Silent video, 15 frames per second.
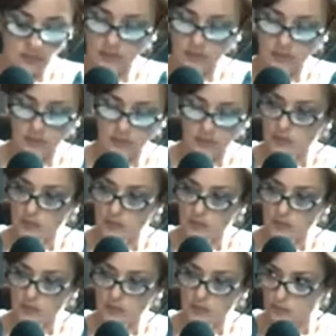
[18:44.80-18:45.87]

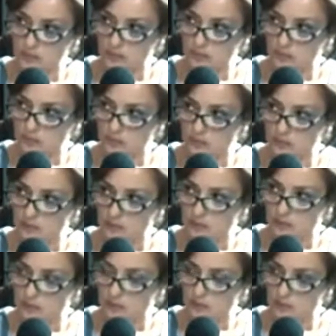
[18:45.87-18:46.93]

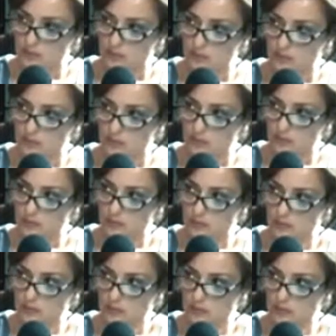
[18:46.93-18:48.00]

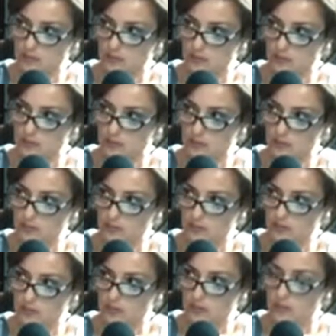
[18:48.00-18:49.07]

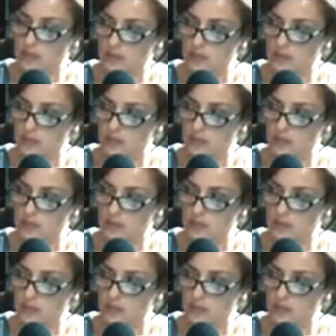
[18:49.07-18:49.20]
(not speaking)